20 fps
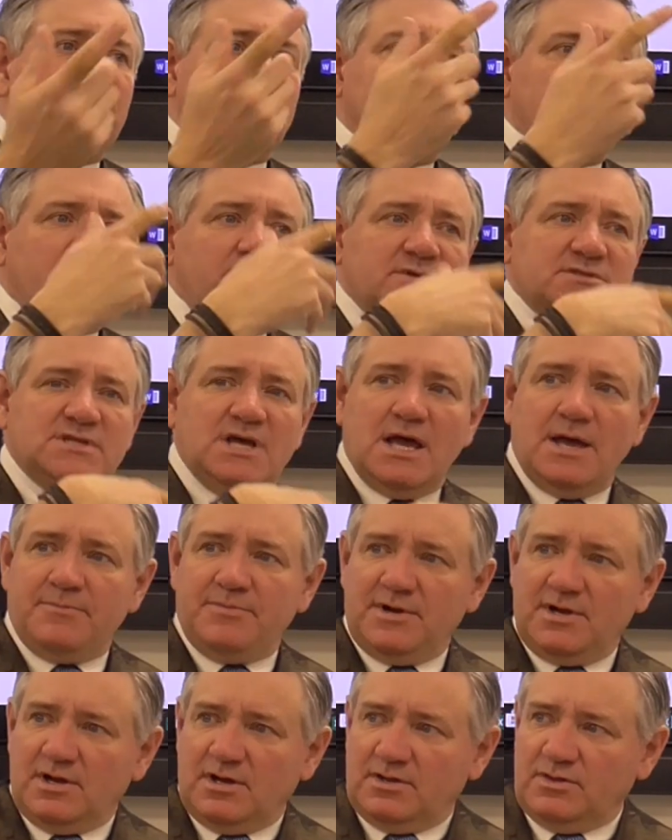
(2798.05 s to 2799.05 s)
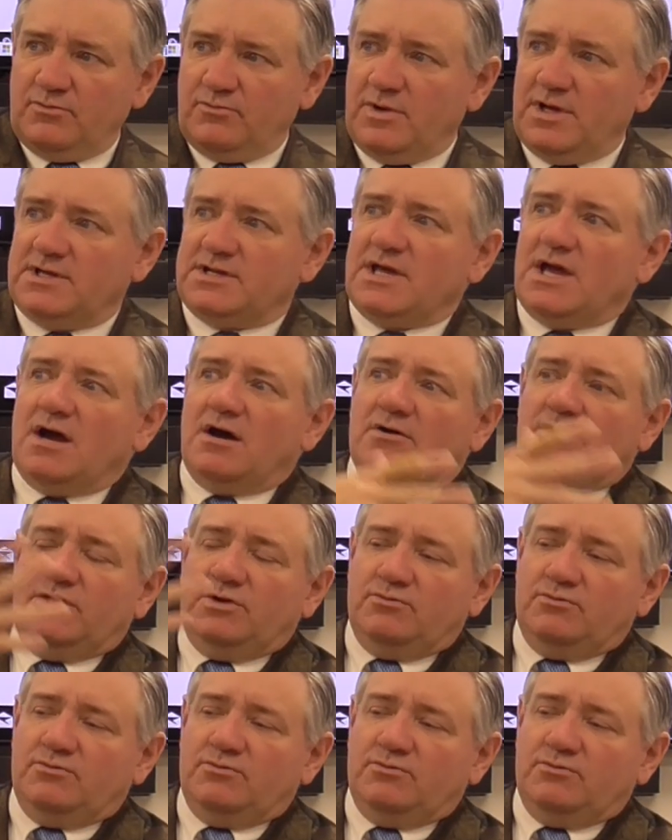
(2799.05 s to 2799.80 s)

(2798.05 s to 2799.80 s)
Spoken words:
look at what's happening on the way down.